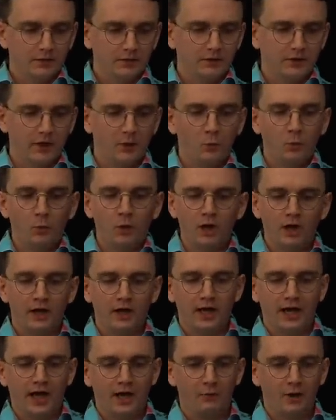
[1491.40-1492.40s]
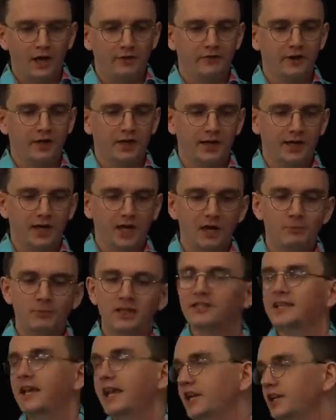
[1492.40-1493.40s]
There were, however,
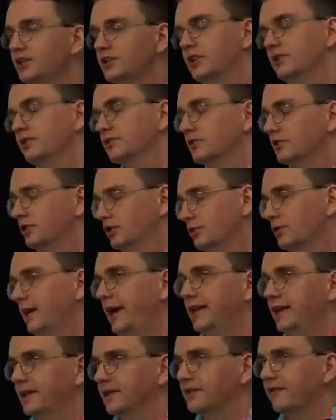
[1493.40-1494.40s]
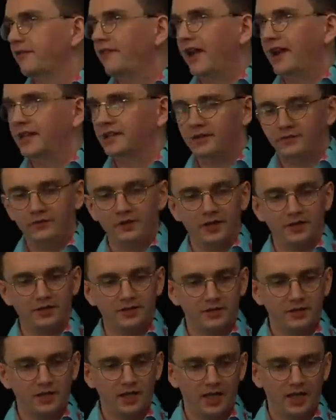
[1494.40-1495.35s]
limitations to training's effectiveness